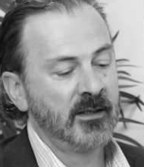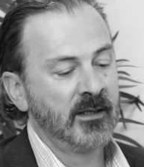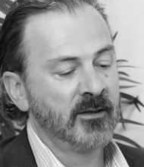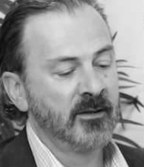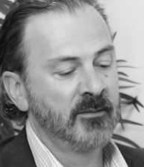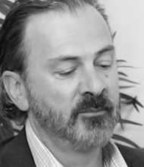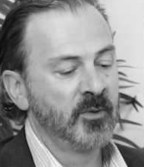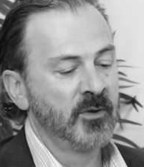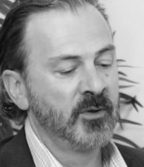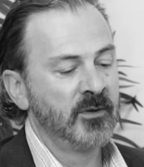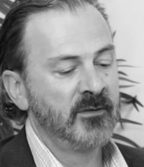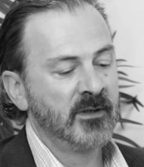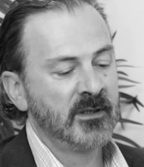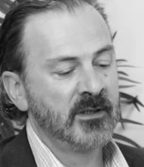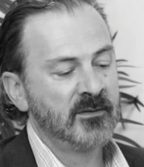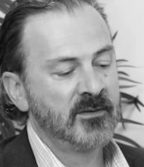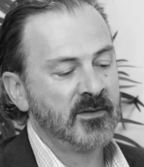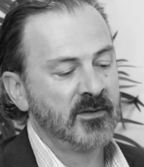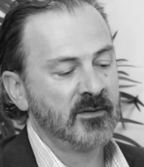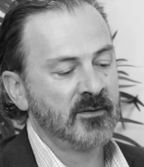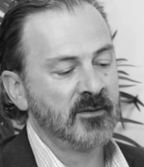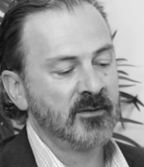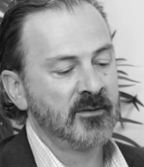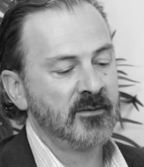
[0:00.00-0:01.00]
Then I'm
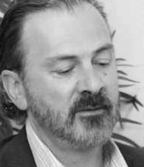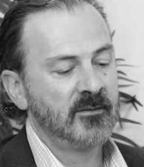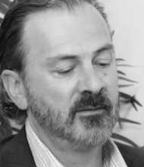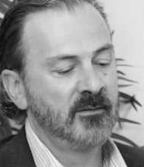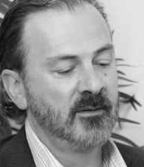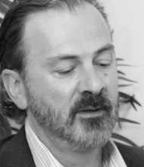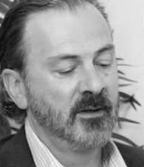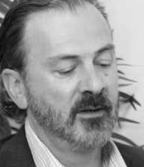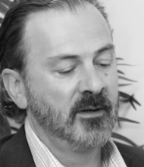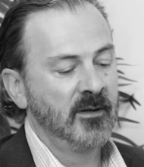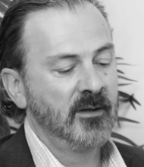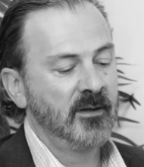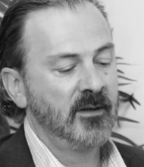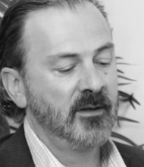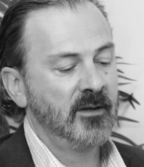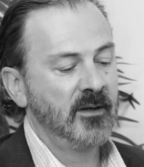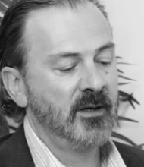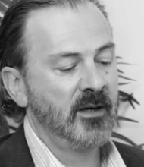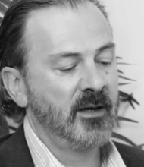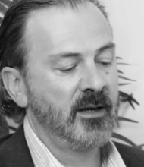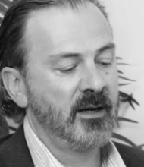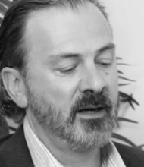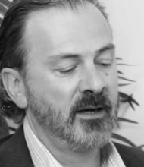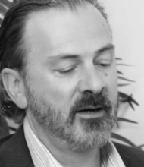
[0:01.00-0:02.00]
moving to
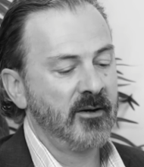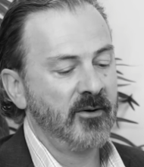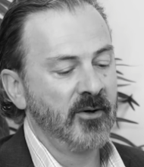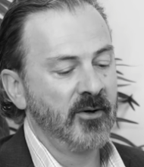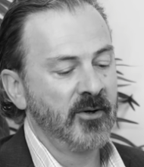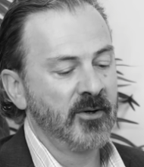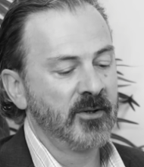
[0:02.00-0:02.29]
uh,